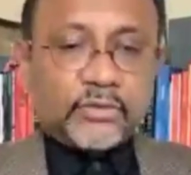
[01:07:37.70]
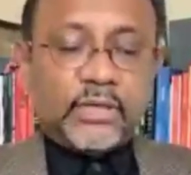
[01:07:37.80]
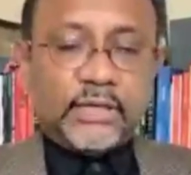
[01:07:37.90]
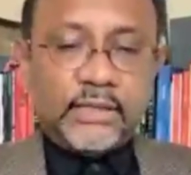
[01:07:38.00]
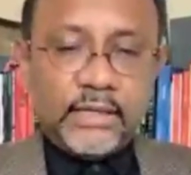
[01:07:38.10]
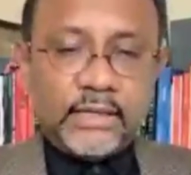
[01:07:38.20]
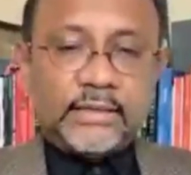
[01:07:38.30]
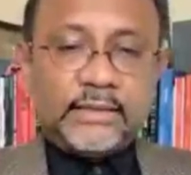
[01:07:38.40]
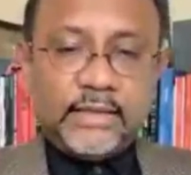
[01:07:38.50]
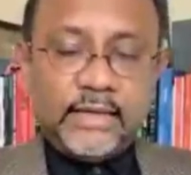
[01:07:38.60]
We
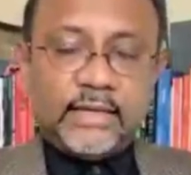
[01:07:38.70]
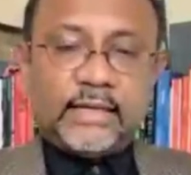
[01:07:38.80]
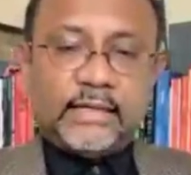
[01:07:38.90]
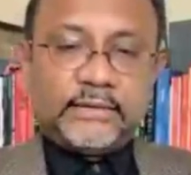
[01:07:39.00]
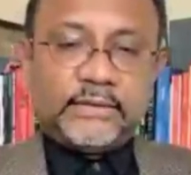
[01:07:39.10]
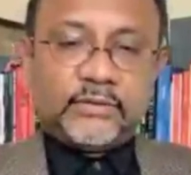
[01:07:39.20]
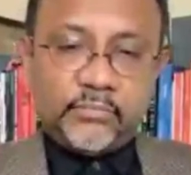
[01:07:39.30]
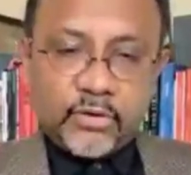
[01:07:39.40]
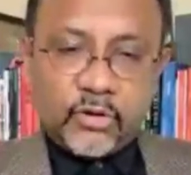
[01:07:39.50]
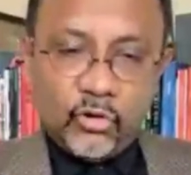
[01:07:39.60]
actually did a
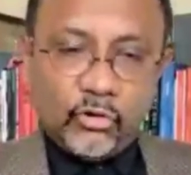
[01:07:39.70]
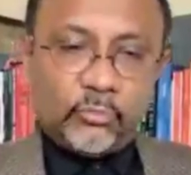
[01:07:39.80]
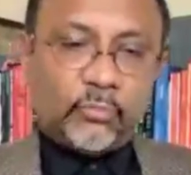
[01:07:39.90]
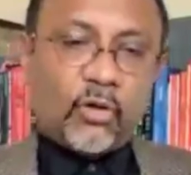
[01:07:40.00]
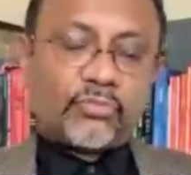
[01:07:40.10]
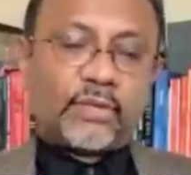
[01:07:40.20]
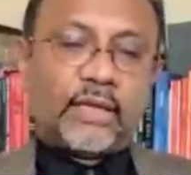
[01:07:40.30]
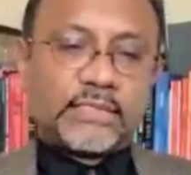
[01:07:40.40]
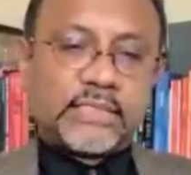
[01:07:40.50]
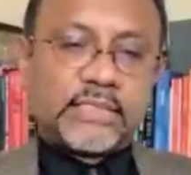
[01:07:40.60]
detailed analysis of the
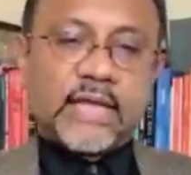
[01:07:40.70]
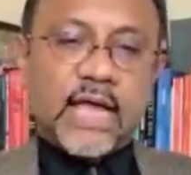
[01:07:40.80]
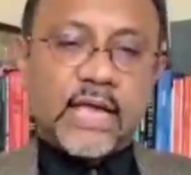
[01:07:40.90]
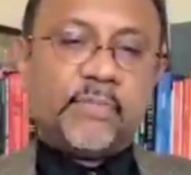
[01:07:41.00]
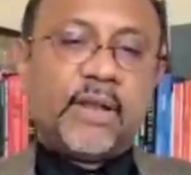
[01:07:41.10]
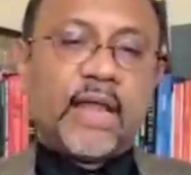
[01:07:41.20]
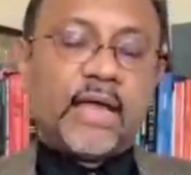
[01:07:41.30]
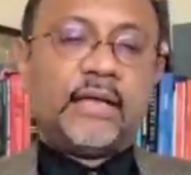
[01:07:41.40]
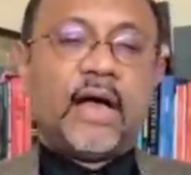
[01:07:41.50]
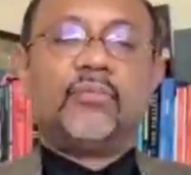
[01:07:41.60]
whole process,
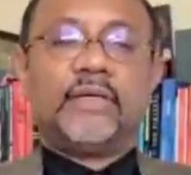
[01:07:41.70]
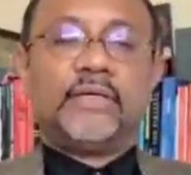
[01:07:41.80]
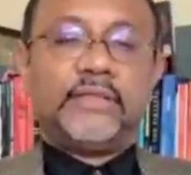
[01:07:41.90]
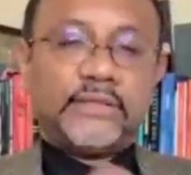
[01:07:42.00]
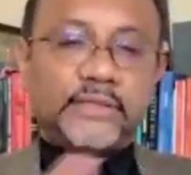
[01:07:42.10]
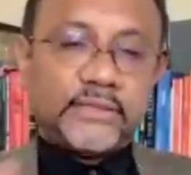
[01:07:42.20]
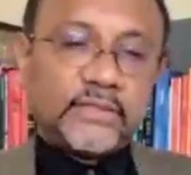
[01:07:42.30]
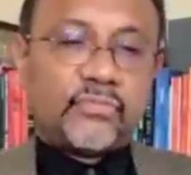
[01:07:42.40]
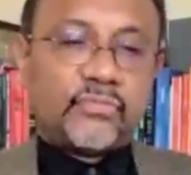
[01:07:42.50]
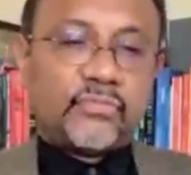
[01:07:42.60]
the timeline,
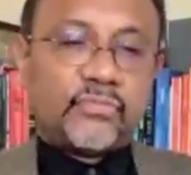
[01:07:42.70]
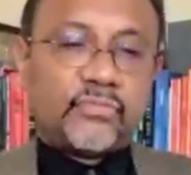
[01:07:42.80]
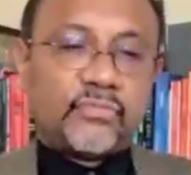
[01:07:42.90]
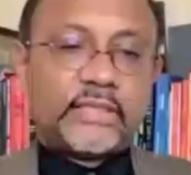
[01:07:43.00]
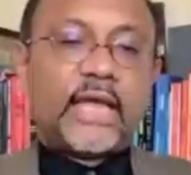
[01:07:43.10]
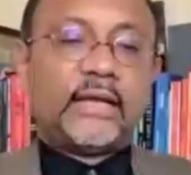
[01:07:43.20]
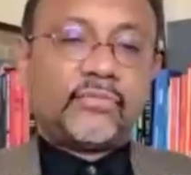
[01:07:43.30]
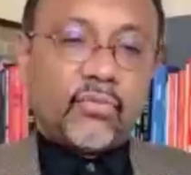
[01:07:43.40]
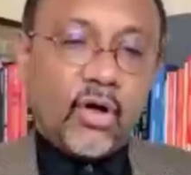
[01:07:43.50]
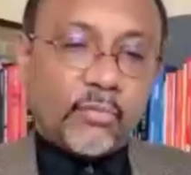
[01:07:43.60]
how the decisions were
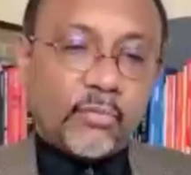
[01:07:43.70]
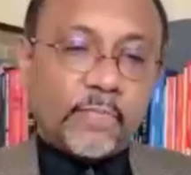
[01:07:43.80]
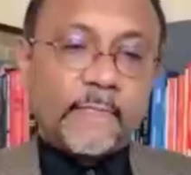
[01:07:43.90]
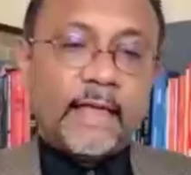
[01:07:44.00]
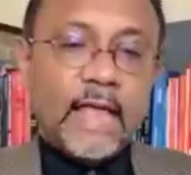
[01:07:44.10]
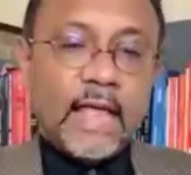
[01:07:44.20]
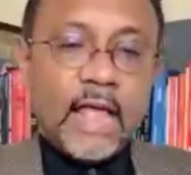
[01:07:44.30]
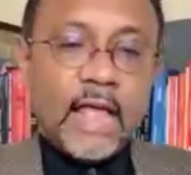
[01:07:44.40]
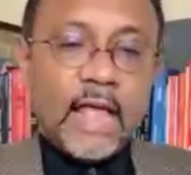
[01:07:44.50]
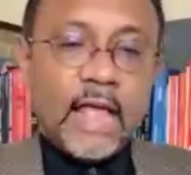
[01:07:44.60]
taken, and so
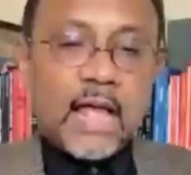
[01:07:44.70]
on.